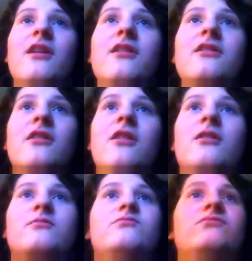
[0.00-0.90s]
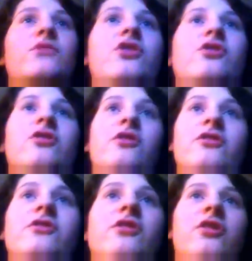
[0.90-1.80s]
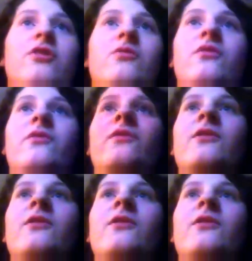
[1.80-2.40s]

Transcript: they could have done something with